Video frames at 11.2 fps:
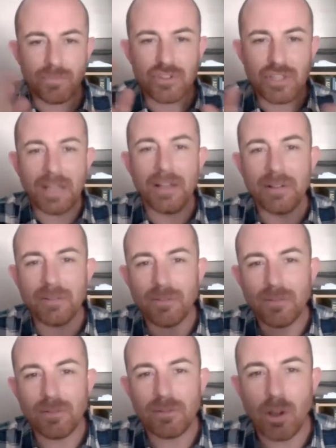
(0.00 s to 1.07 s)

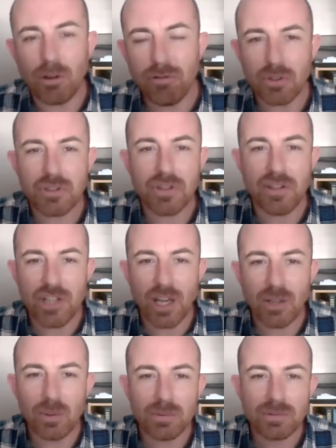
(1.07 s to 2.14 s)
sailing across the
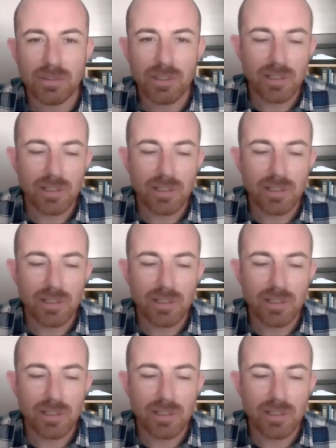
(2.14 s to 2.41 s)
channel,